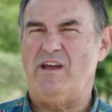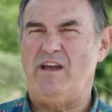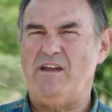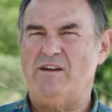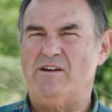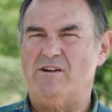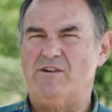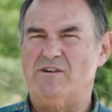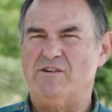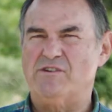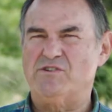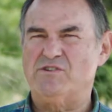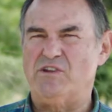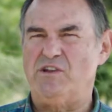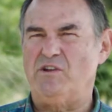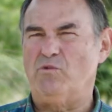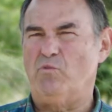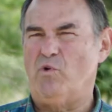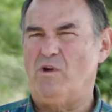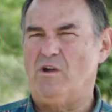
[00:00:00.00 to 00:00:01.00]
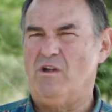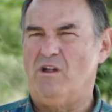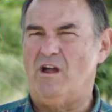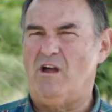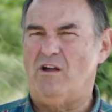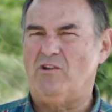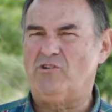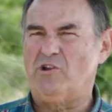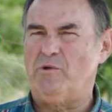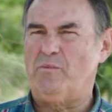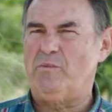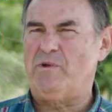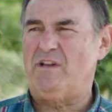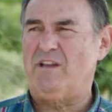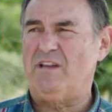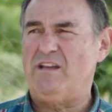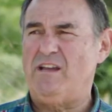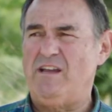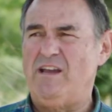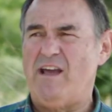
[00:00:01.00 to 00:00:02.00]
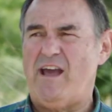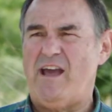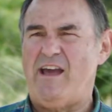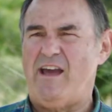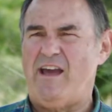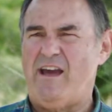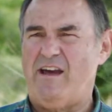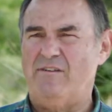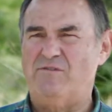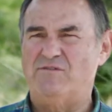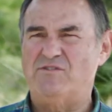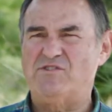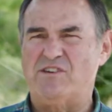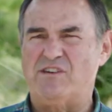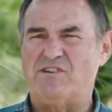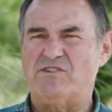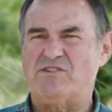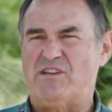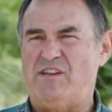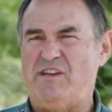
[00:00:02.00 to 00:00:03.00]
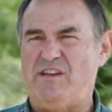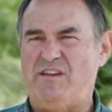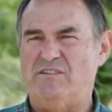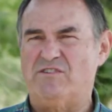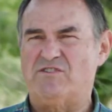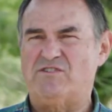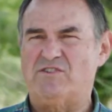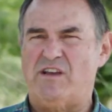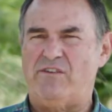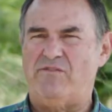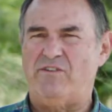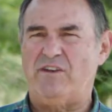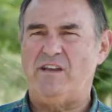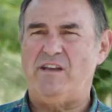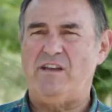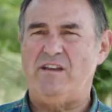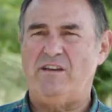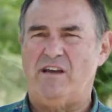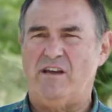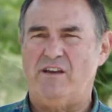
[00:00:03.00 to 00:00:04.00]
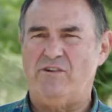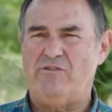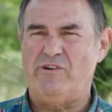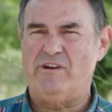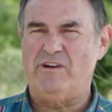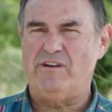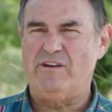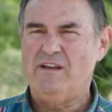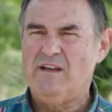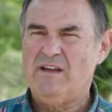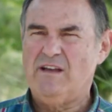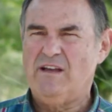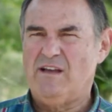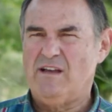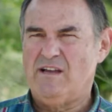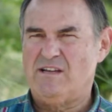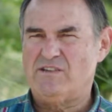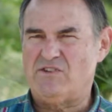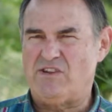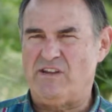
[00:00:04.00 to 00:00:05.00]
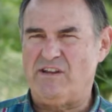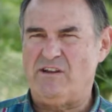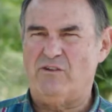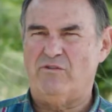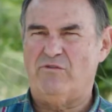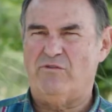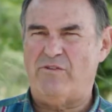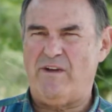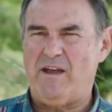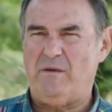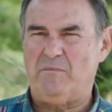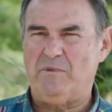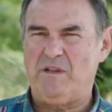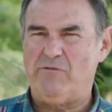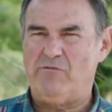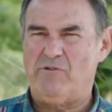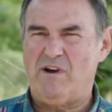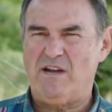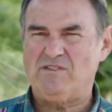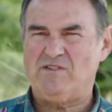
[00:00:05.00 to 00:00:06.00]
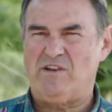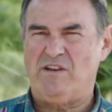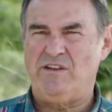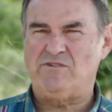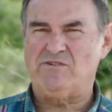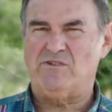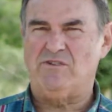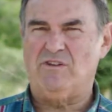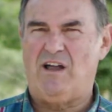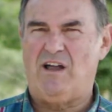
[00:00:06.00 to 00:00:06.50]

acres and will ultimately have 16 to 1,700 single-family residential